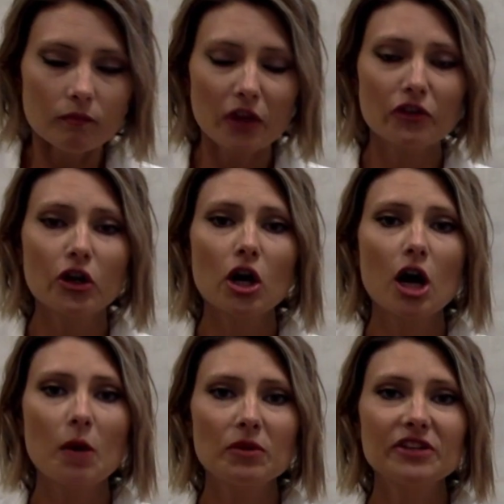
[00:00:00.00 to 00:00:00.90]
there are a
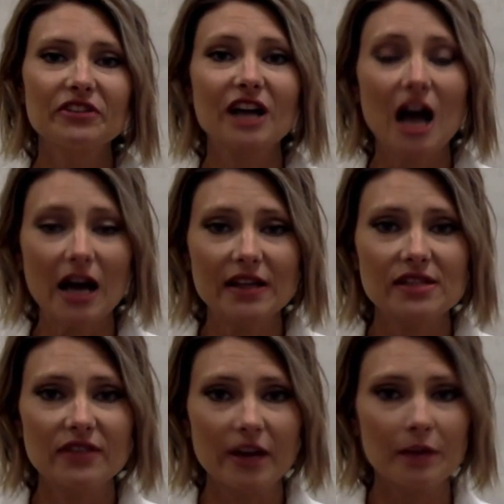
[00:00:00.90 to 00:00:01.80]
couple different kinds
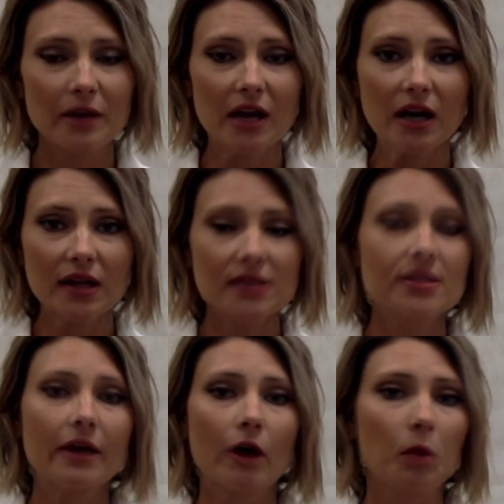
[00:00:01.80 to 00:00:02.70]
of antibiotics.
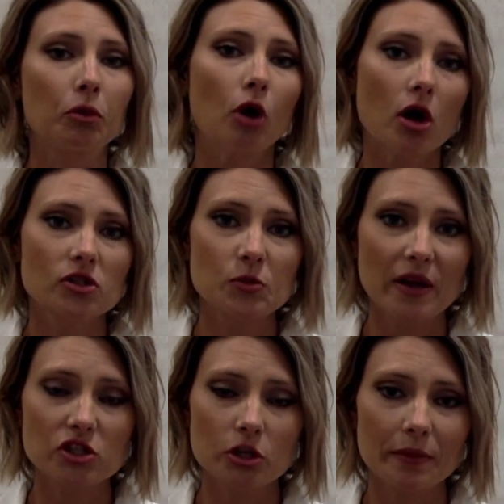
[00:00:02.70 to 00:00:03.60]
There are broad
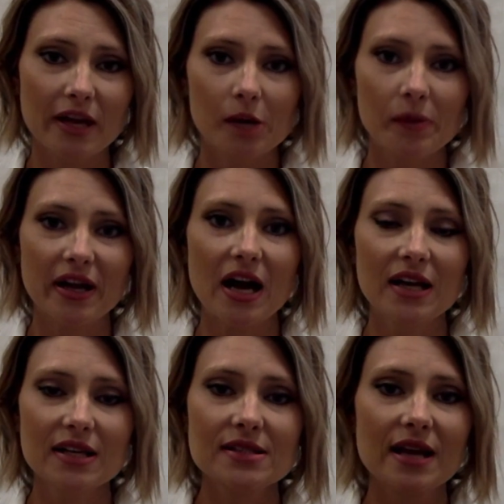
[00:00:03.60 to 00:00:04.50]
spectrum
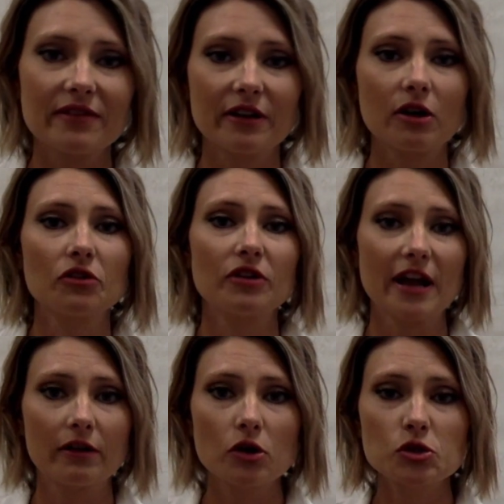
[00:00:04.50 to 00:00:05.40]
antibiotics and there are
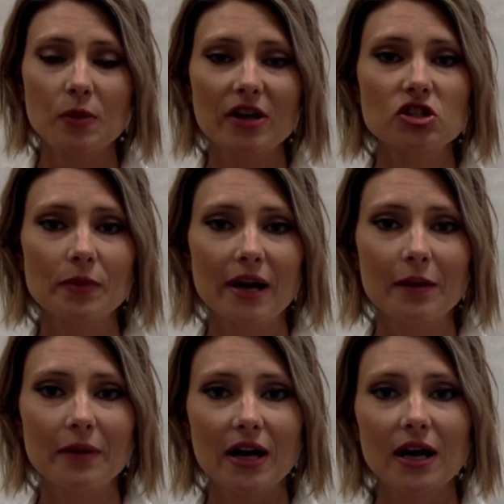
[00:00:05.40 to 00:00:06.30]
narrow spectrum
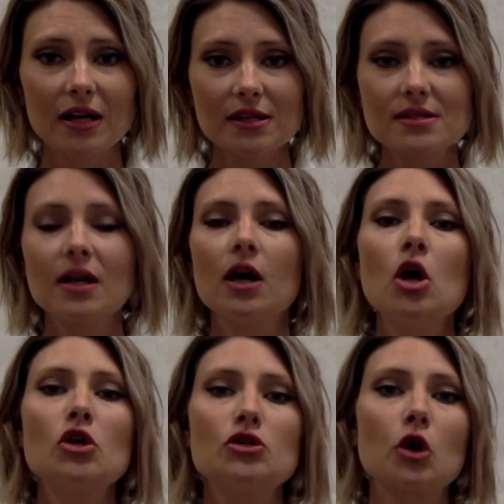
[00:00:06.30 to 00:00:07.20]
antibiotics.
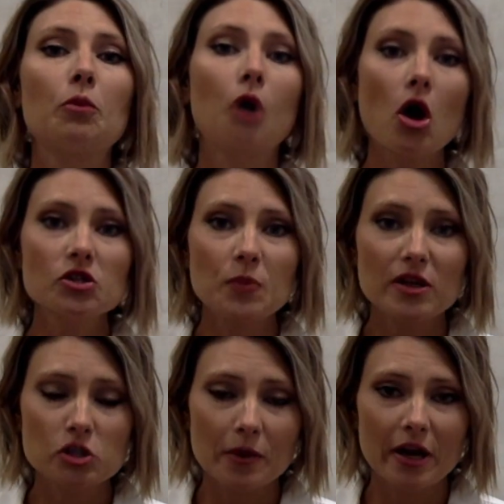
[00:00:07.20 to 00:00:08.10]
So, broad
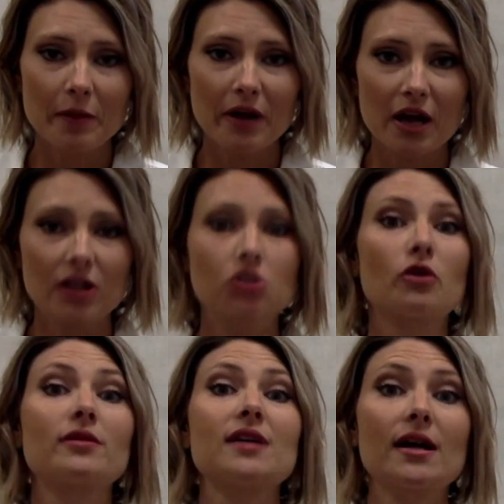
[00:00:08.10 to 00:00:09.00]
spectrum antibiotics
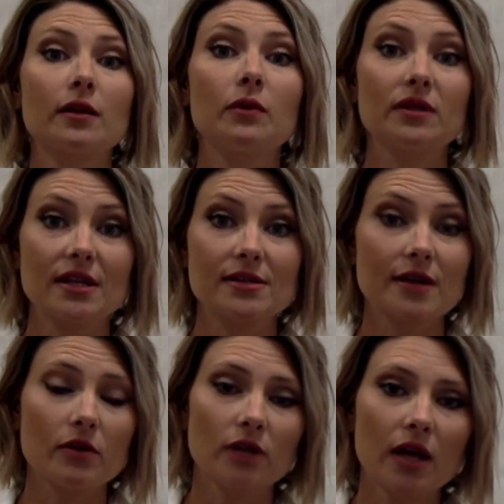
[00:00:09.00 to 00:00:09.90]
are exactly what they
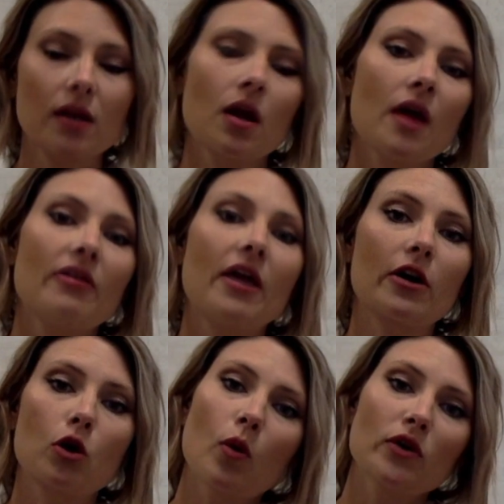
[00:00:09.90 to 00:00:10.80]
sound like. They
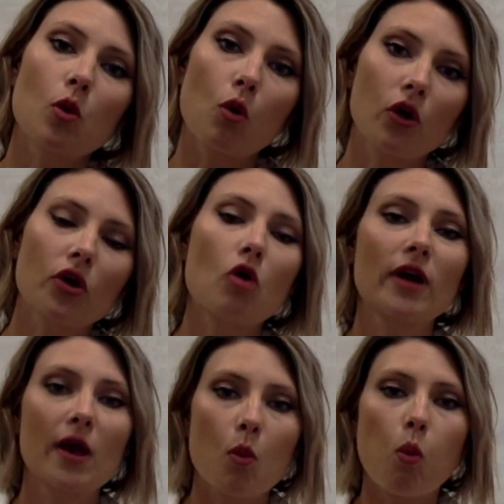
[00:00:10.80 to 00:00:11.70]
are going to work on
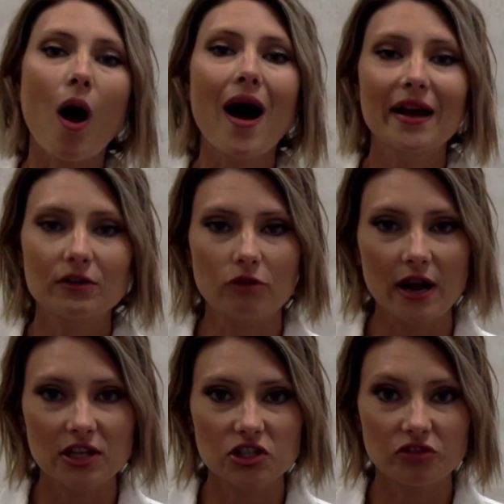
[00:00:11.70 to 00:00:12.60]
a wide
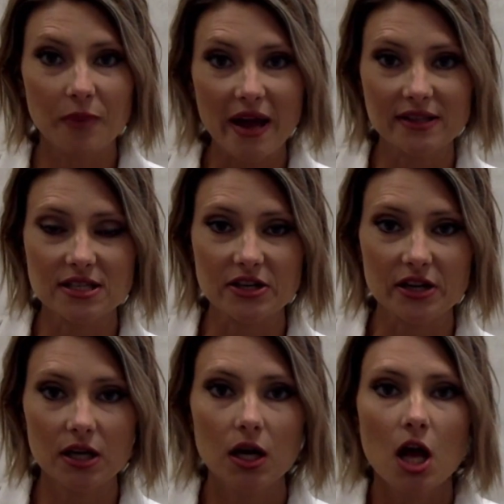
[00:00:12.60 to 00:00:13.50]
range of
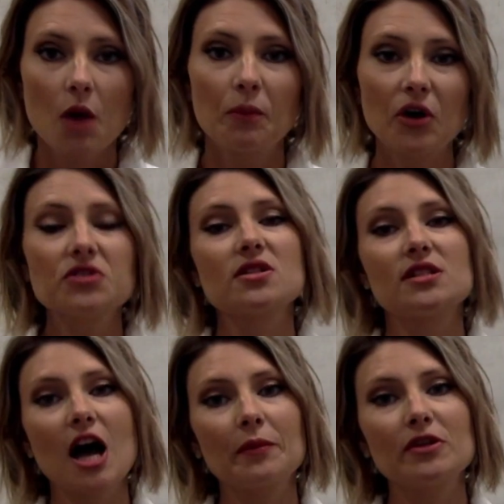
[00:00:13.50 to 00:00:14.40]
bacteria. Most of the
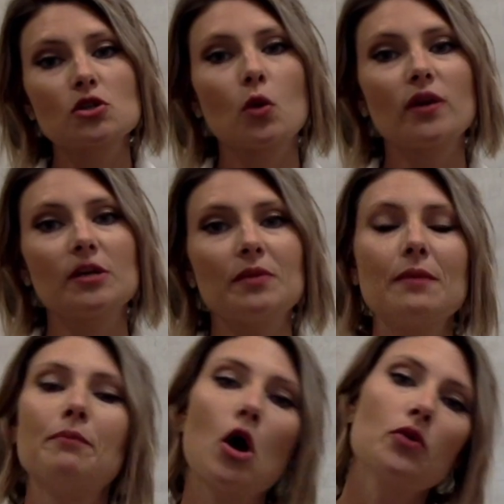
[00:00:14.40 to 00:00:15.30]
time, it's going to
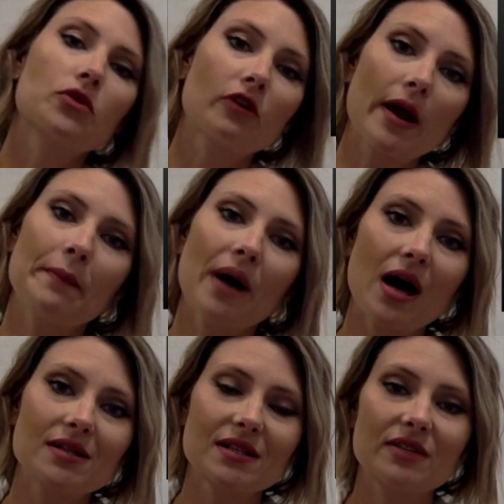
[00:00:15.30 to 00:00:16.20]
be both gram
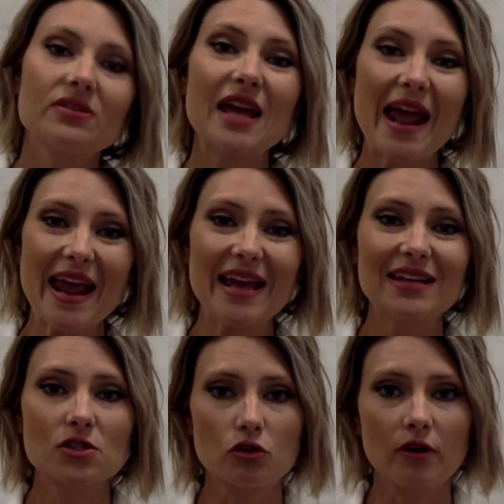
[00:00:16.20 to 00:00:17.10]
positives
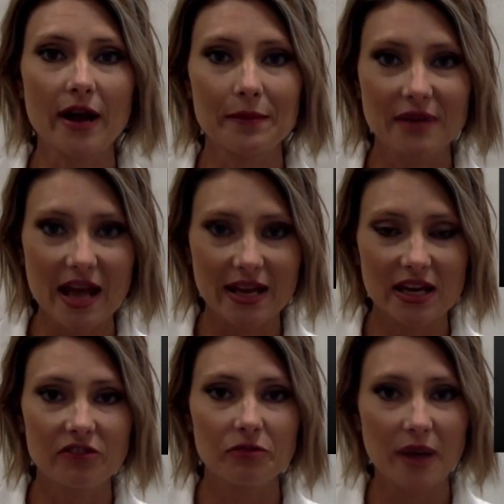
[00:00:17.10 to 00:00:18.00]
and gram
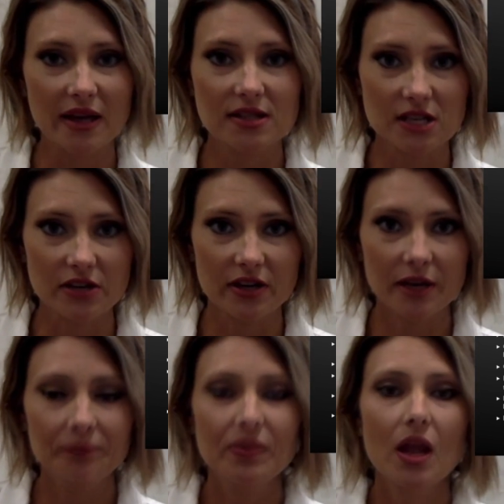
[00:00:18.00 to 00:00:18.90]
negative
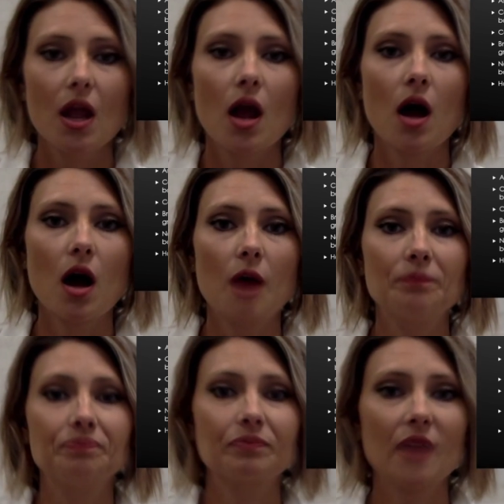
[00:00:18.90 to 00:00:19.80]
bacteria.
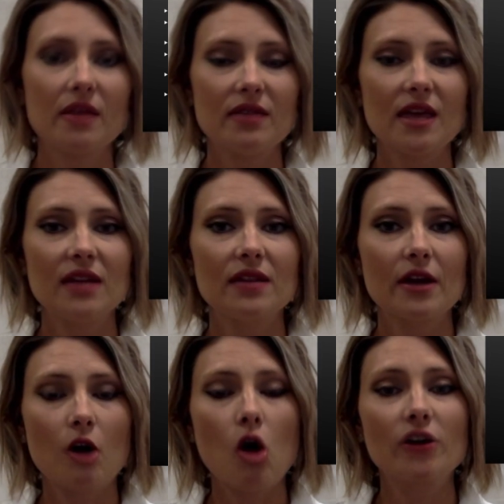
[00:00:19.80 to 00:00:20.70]
Um, and then
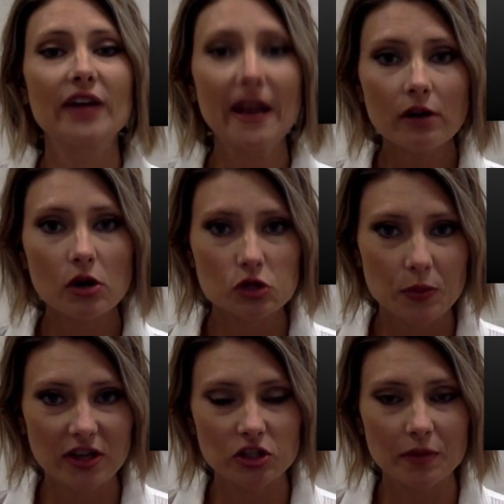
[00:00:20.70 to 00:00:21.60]
there are narrow
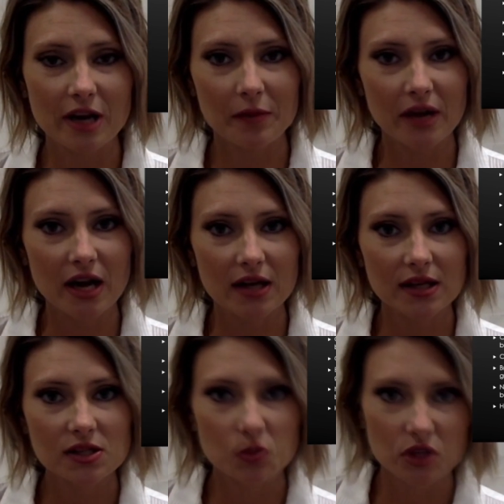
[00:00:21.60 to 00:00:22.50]
spectrum
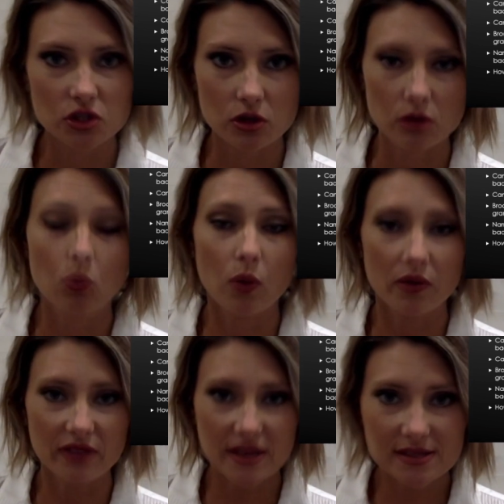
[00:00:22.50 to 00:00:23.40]
antibiotics, which are
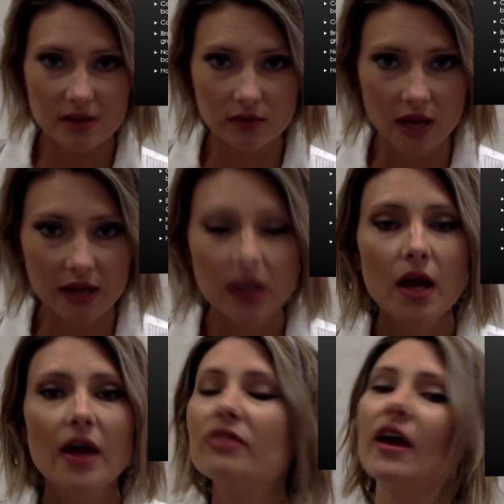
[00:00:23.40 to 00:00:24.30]
what they sound like.
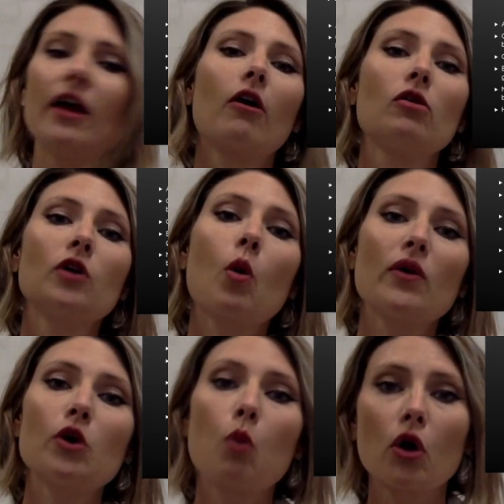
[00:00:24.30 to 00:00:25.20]
They are only
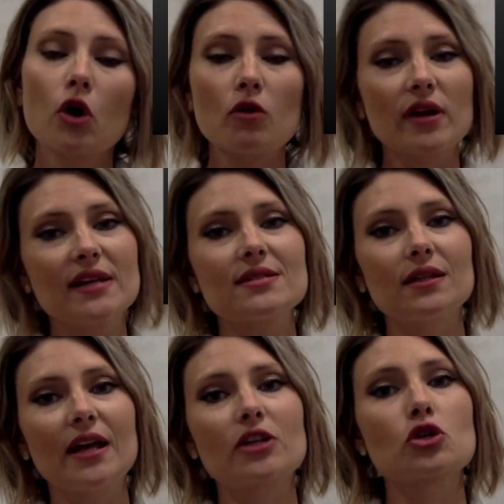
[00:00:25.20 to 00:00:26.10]
going to work on a
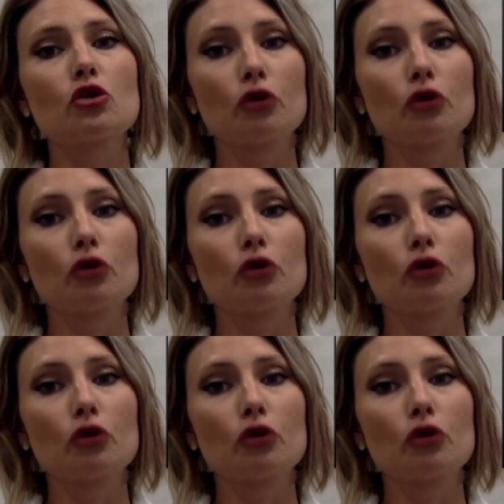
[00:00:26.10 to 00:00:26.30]
select